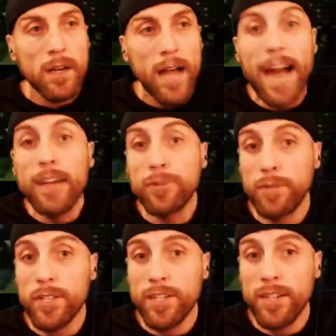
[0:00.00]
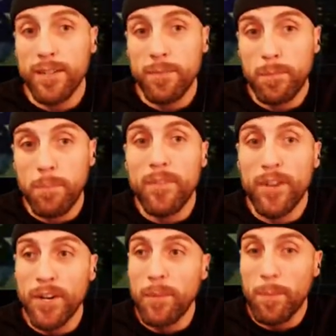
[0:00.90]
Actually, they're going
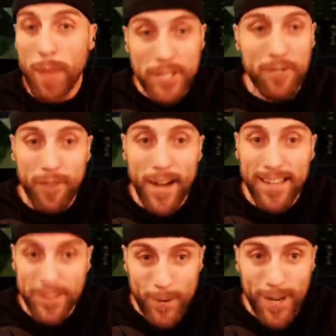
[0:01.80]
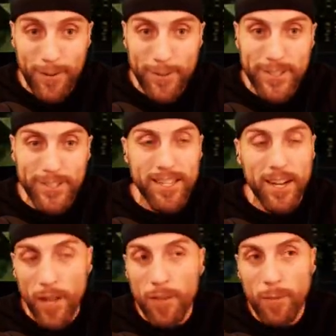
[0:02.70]
to be petrified as well, which is
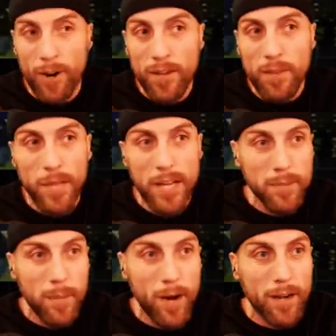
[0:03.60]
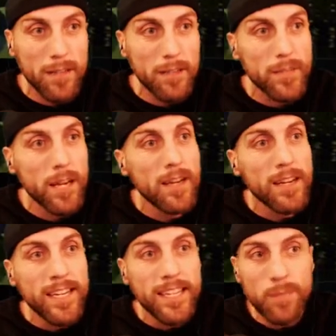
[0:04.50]
another part of the plasma apocalypse,
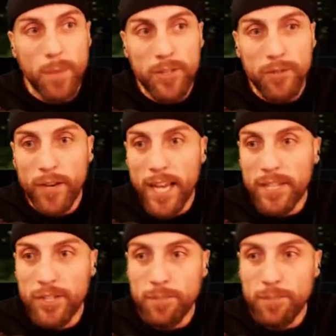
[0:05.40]
is petrification.